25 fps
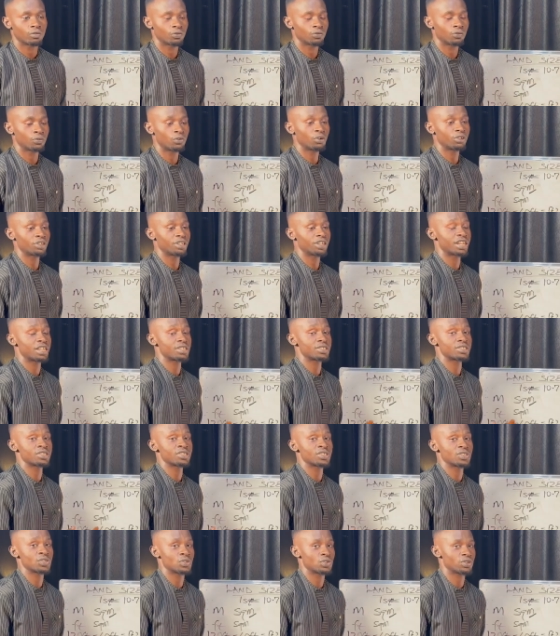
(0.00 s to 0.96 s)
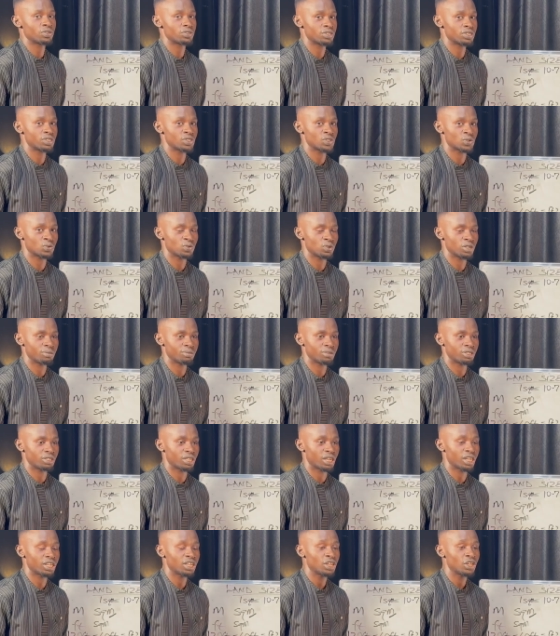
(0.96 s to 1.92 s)
460 something square
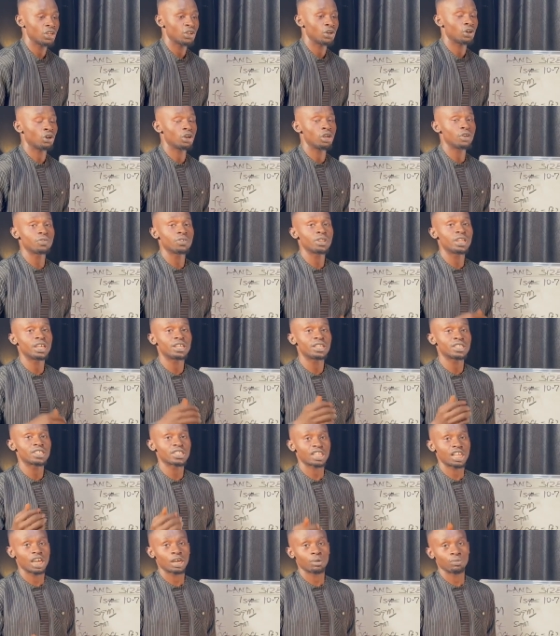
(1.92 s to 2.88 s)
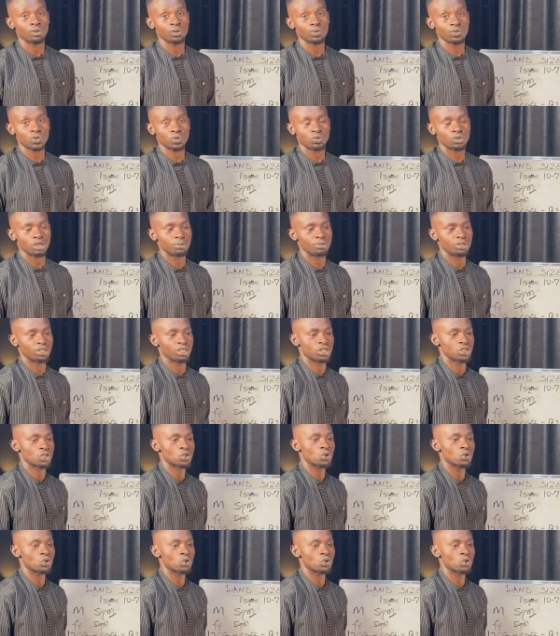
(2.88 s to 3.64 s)
meter, or even anything above square meter.